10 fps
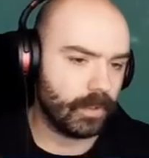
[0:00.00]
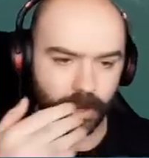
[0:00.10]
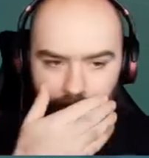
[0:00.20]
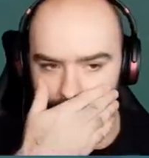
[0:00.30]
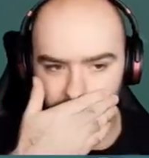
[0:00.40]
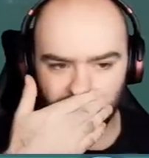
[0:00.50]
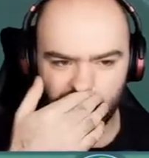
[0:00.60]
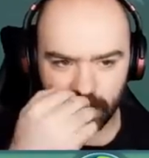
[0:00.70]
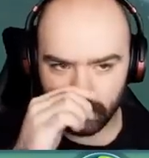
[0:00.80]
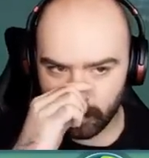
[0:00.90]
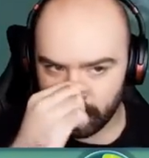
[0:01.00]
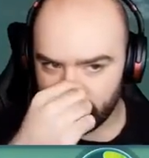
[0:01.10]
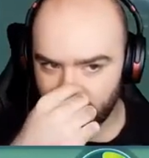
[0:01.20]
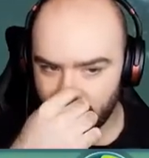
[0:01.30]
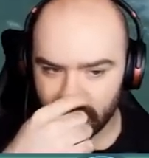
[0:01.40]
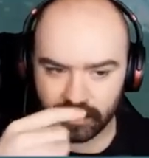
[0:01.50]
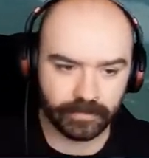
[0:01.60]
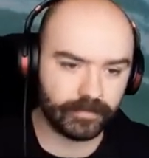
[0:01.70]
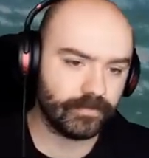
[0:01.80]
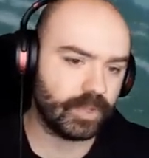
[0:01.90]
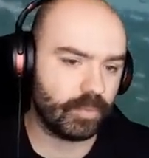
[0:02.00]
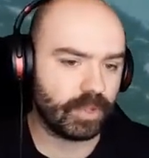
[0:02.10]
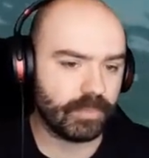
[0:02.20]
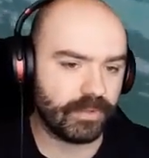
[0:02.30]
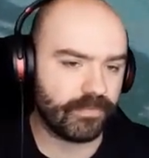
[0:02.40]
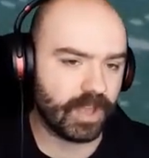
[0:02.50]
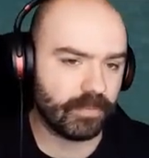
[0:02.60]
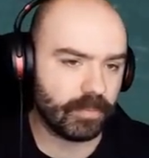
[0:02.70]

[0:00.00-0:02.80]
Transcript: Alright, we get our creep vine, then we can make fiber